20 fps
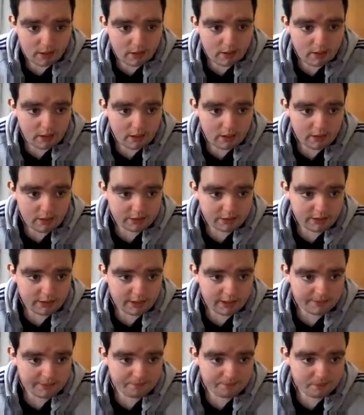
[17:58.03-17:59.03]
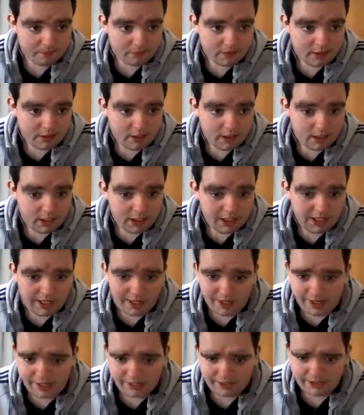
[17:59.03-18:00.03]
But and
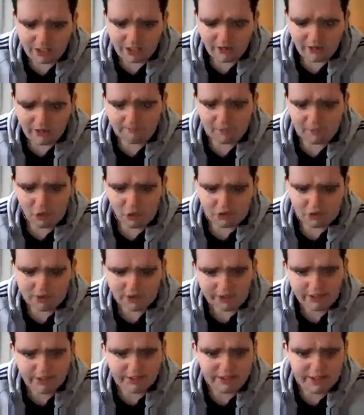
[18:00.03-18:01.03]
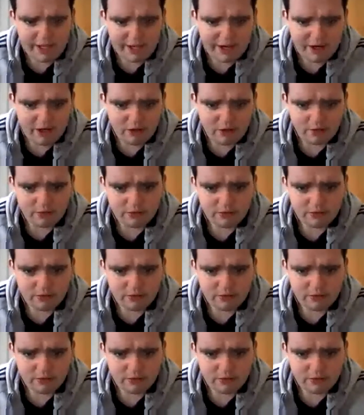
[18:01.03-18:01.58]
I'm noticing now,